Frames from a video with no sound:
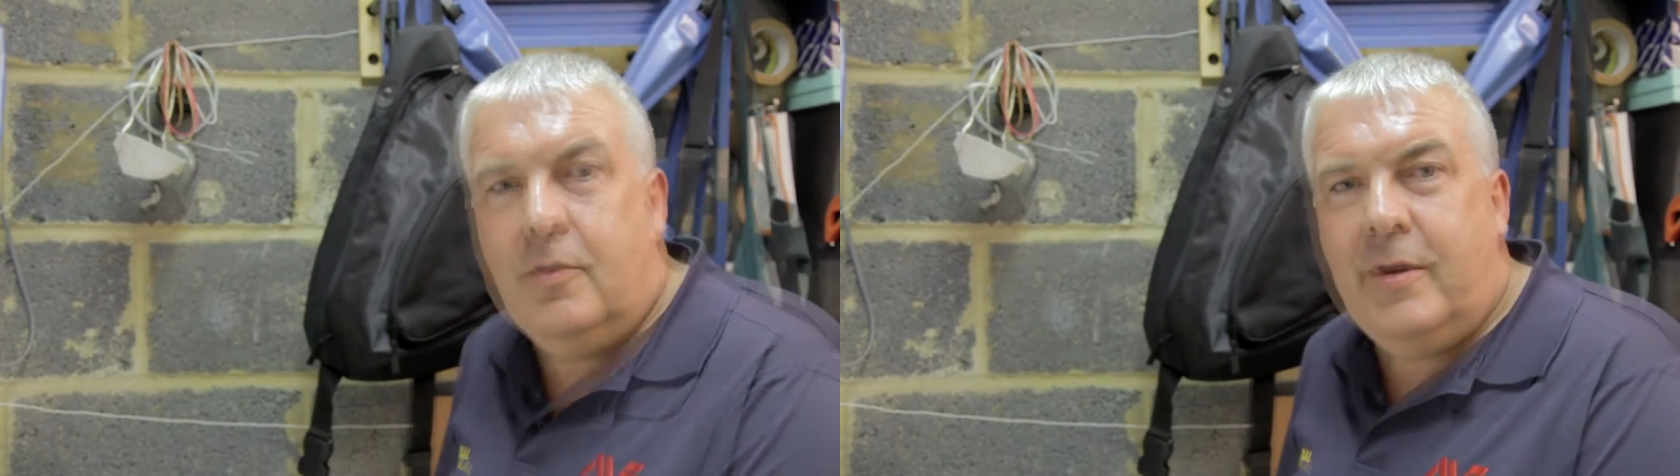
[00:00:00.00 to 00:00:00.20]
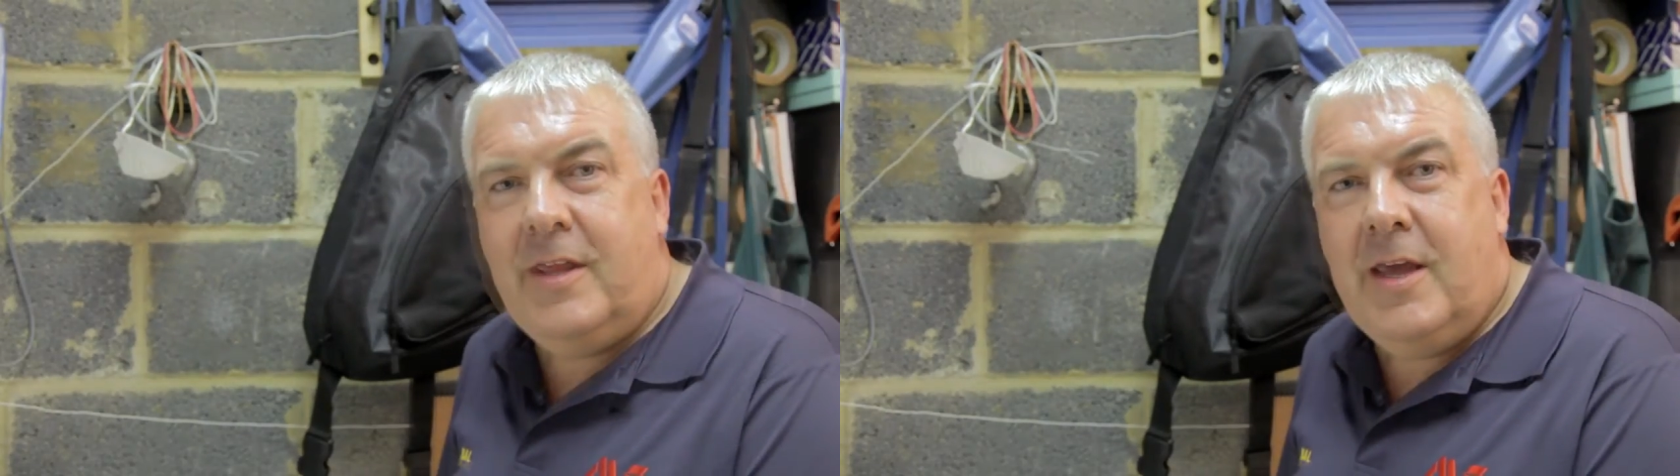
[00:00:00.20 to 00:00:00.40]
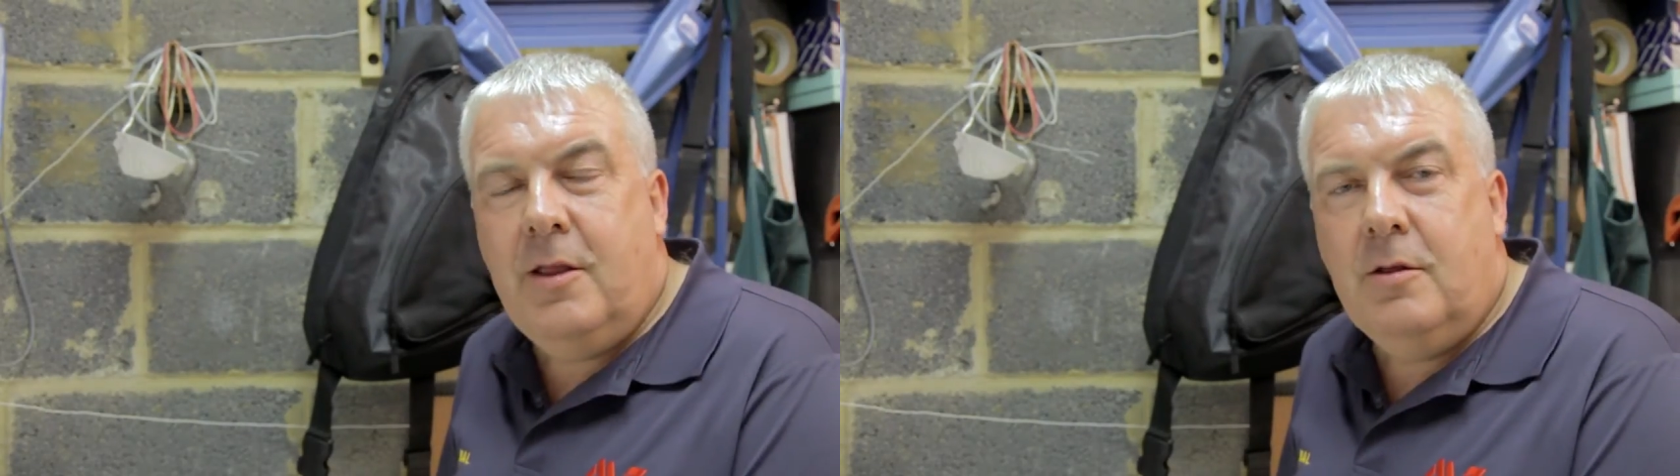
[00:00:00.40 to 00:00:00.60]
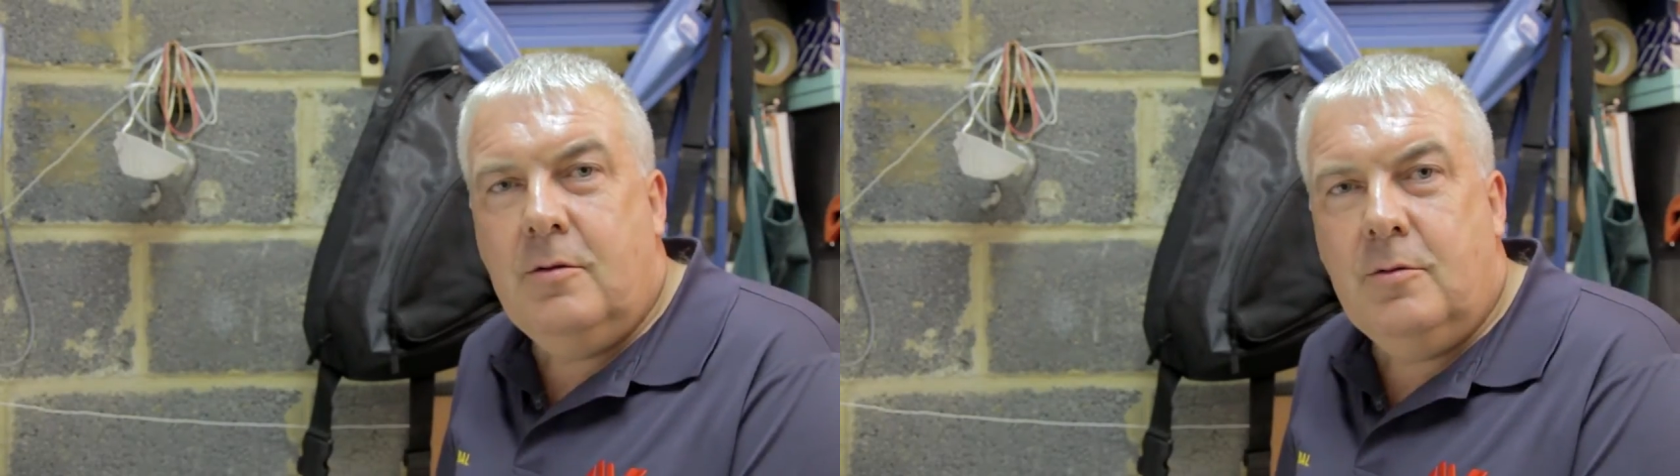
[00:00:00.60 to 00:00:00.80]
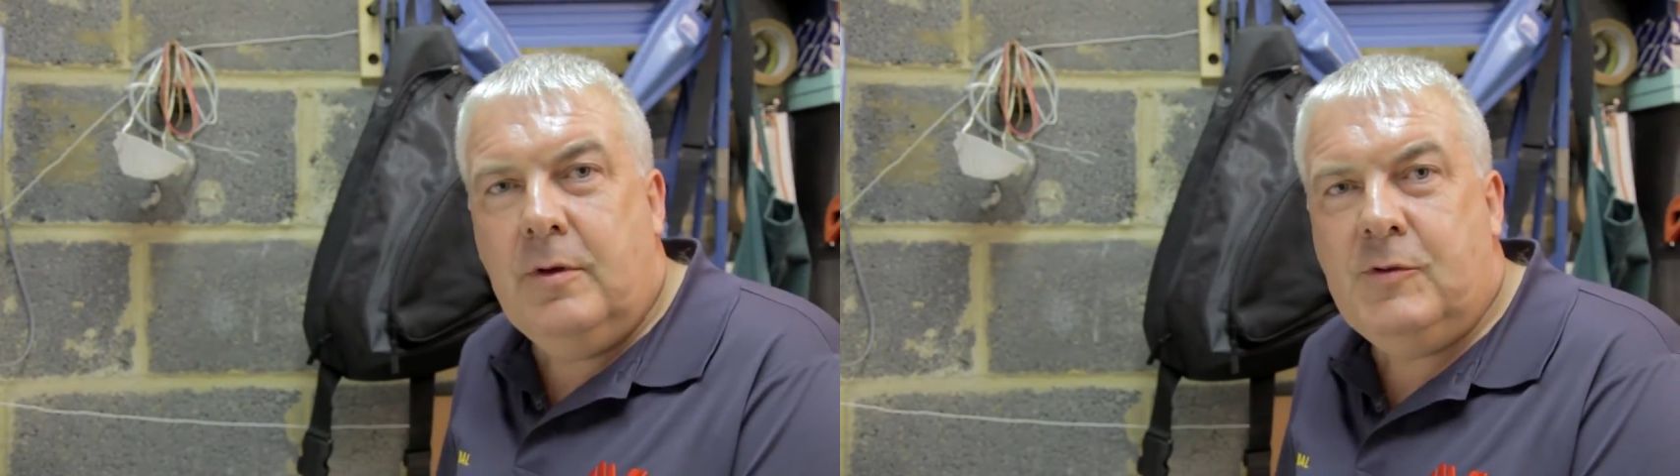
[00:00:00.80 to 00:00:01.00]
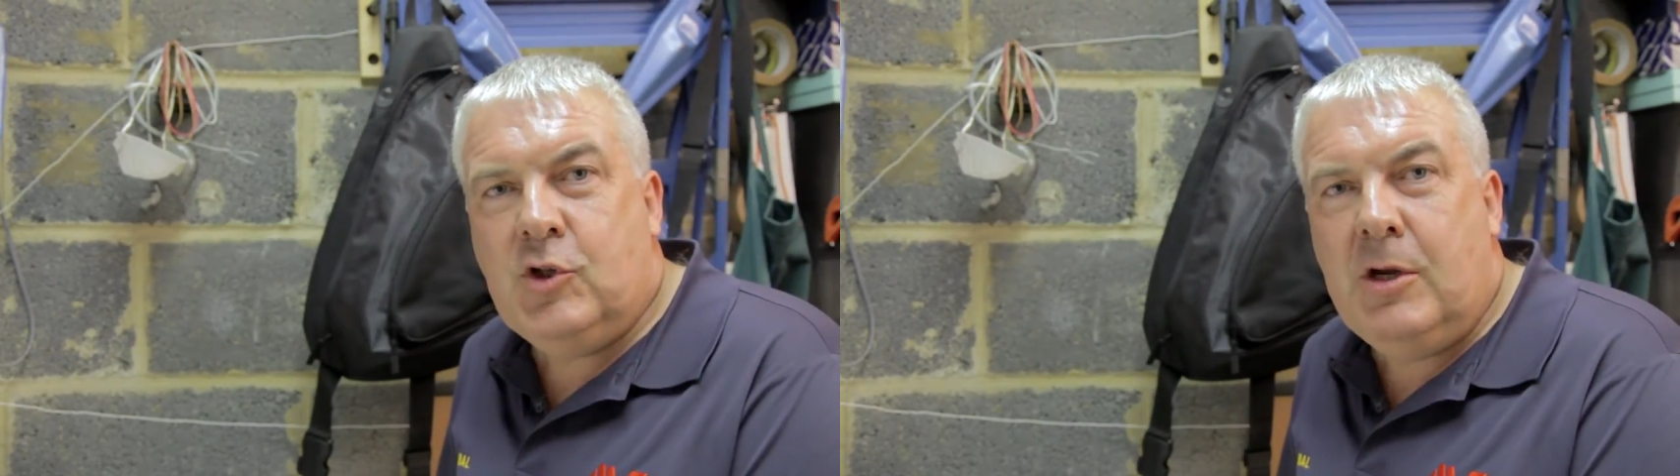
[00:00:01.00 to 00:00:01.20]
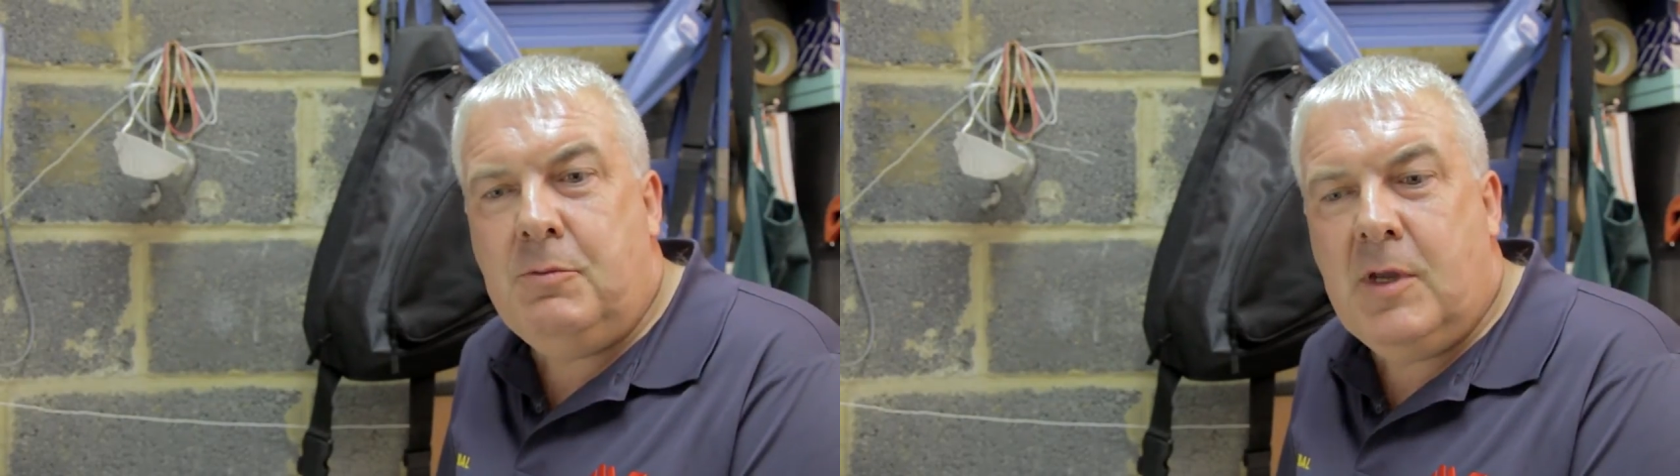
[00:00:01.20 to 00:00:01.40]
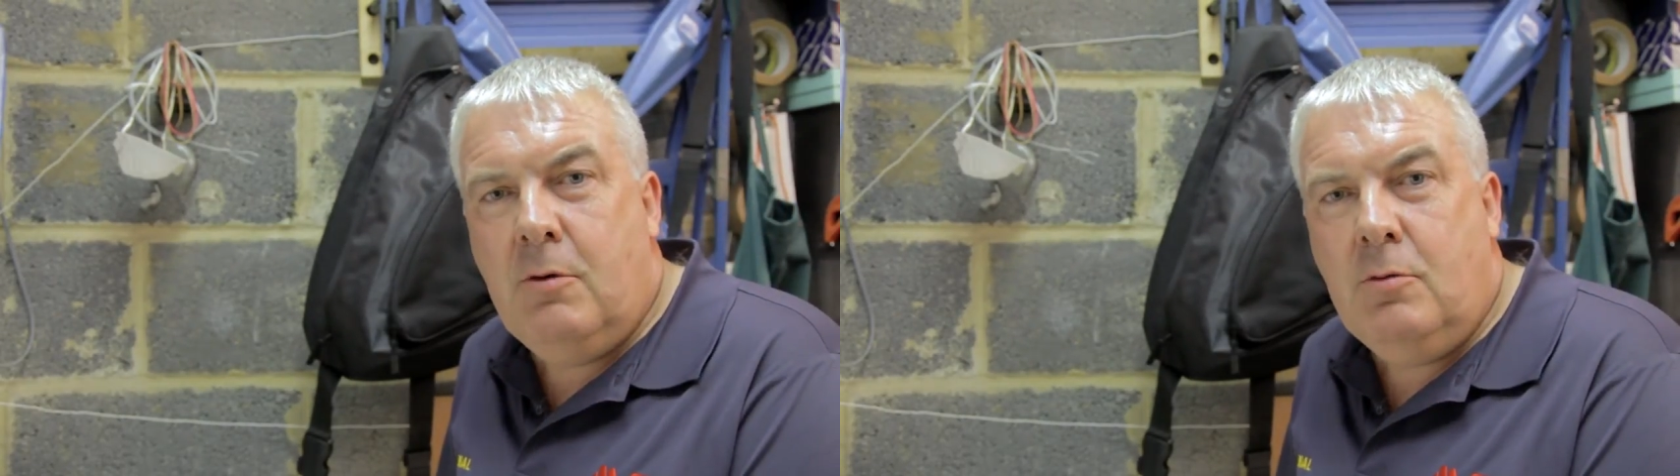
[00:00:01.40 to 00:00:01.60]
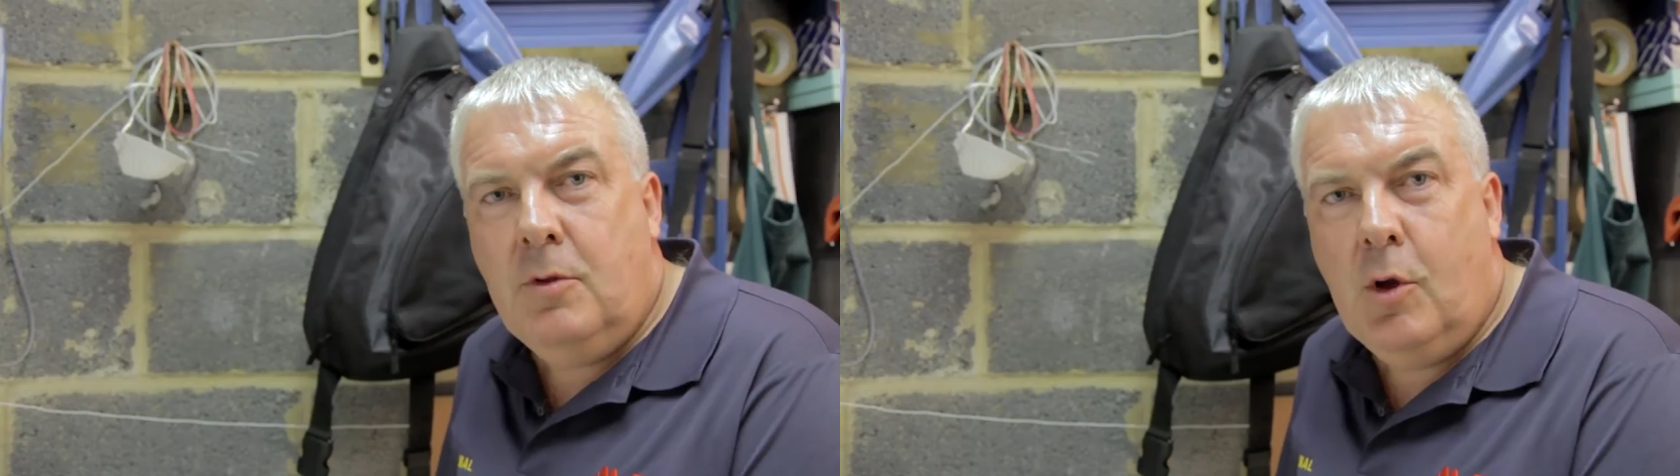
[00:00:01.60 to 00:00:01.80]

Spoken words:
Right then, we've stripped down